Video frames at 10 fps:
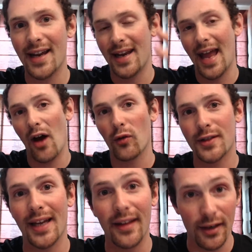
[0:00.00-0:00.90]
and now
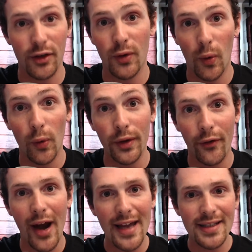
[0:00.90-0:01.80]
suddenly you know all the
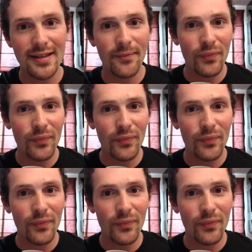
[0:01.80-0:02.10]
rest.